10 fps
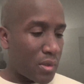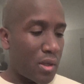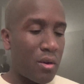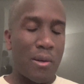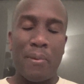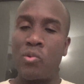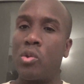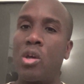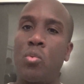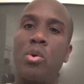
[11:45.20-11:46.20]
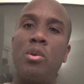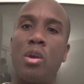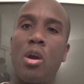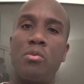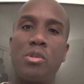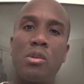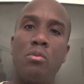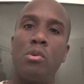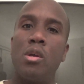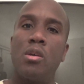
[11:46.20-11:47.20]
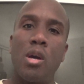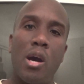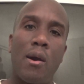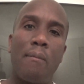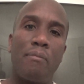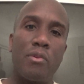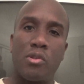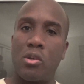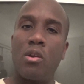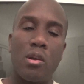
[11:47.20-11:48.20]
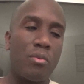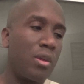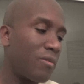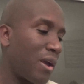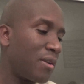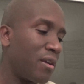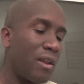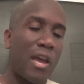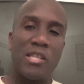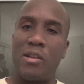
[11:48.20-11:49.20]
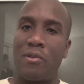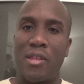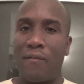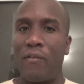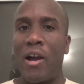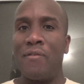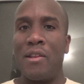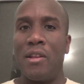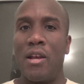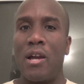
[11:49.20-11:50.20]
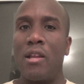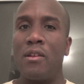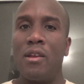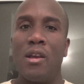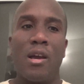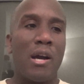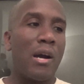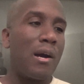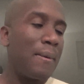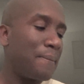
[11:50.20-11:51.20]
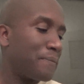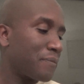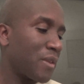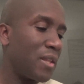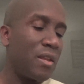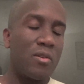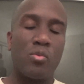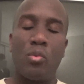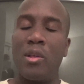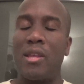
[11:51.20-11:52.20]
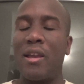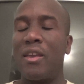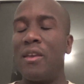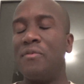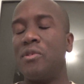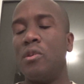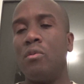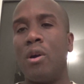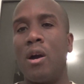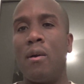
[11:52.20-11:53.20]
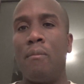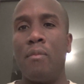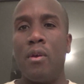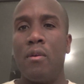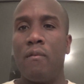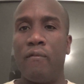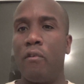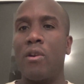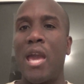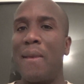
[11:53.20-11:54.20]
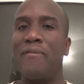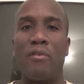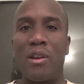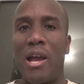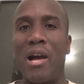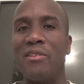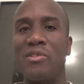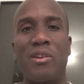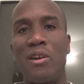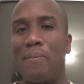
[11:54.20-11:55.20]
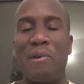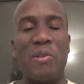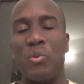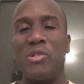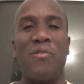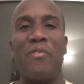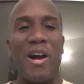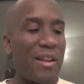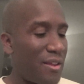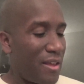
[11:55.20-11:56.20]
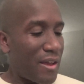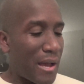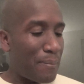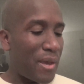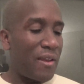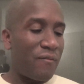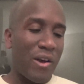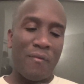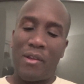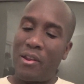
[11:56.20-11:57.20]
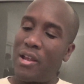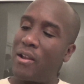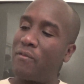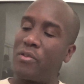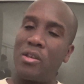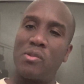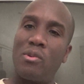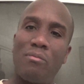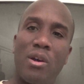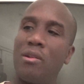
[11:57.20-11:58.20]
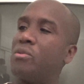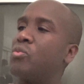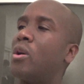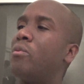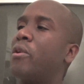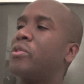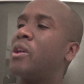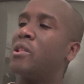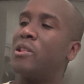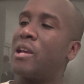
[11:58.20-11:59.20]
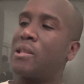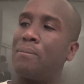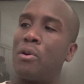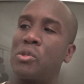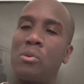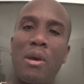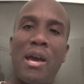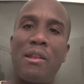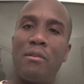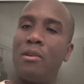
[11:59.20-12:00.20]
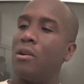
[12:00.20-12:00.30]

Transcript: it all depends what Goodwill you go to. There's certain Goodwill around here that has everything $5.99. And then there's one that gives you 4 games for $1. So it all depends what you find. I paid $5.99 for this one, but it was well worth it. It looked like the person who had it